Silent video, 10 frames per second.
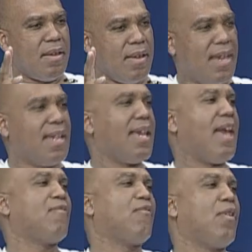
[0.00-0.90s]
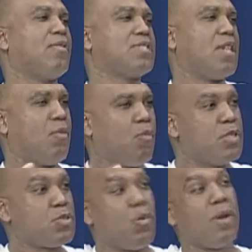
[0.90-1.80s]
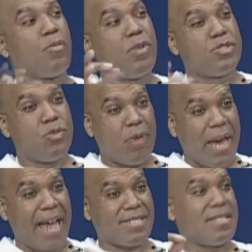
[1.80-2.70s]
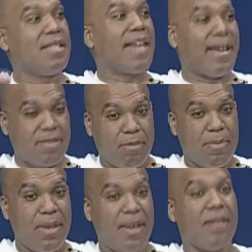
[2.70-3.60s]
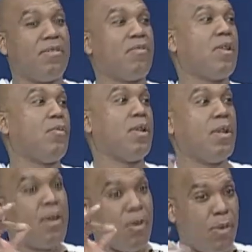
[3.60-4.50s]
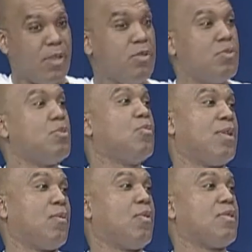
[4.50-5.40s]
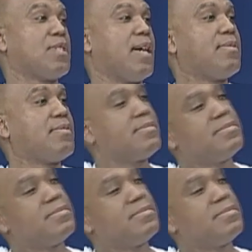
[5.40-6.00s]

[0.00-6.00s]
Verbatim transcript: getting at first, and which one would you actually like to be in the ring with when you do win a world title?